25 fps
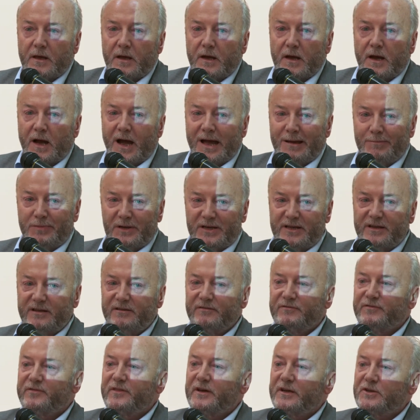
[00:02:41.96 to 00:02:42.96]
I
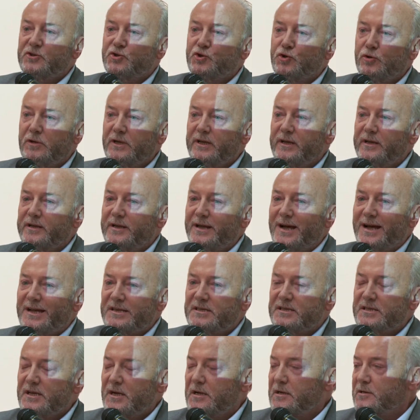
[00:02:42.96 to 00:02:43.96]
believe that Julian
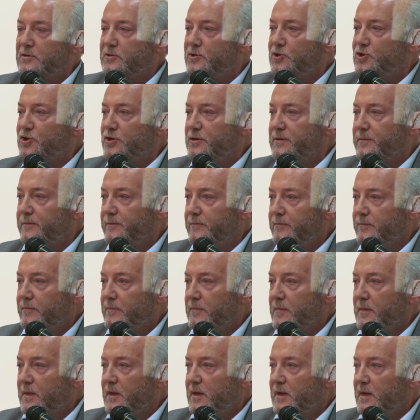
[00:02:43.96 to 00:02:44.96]
Assange
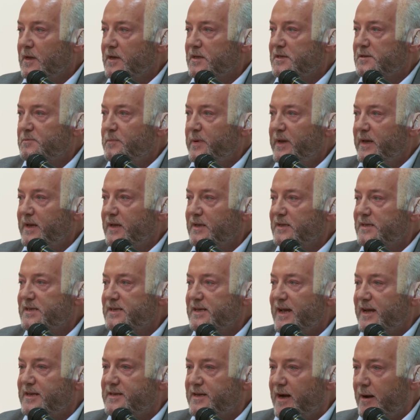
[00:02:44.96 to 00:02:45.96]
is being
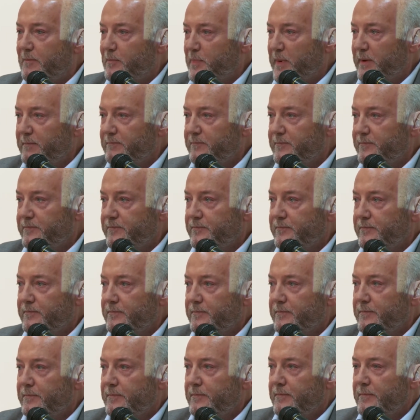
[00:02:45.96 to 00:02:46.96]
set up
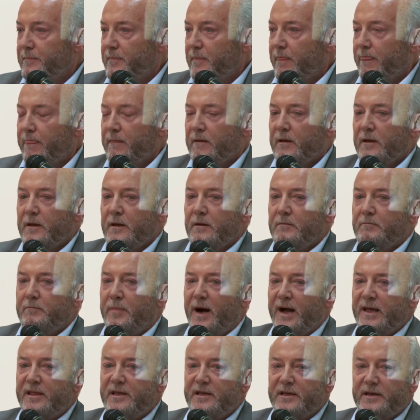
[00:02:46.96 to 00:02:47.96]

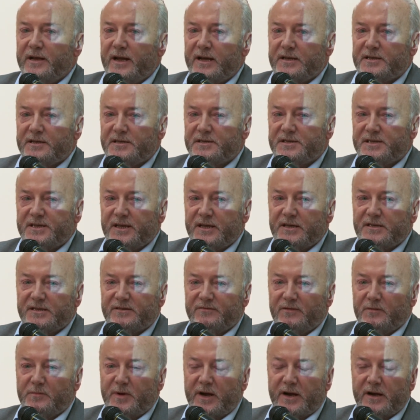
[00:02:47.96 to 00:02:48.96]
by the United States of
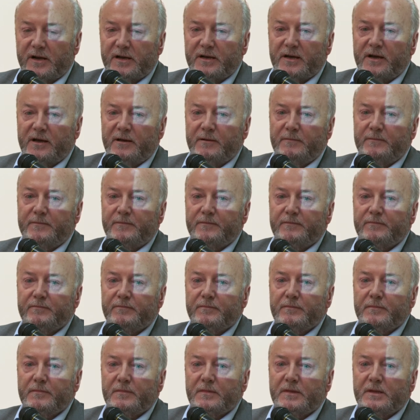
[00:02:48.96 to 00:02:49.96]
America
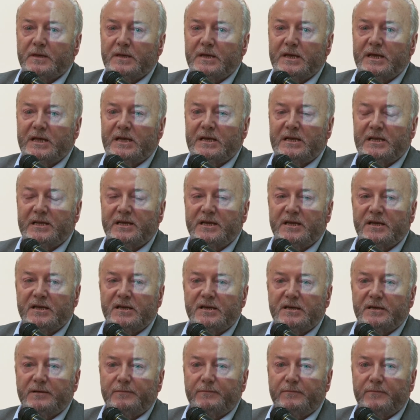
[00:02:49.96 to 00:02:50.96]
in
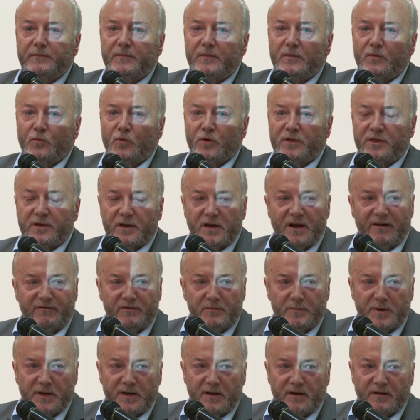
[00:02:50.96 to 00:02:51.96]
league with the
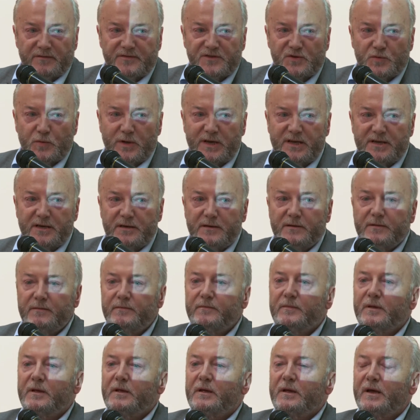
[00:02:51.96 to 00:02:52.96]
government of Sweden
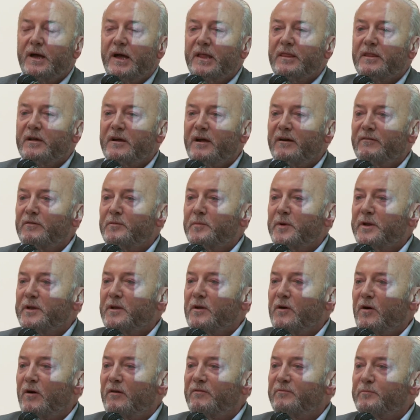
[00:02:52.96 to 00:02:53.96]
and the government
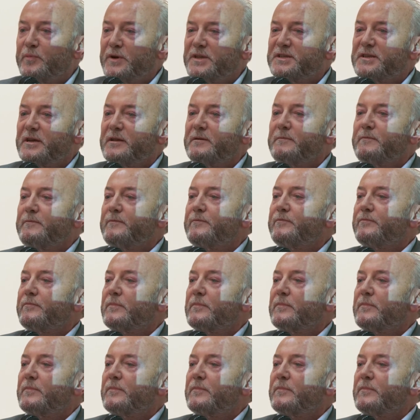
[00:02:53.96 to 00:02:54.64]
of Britain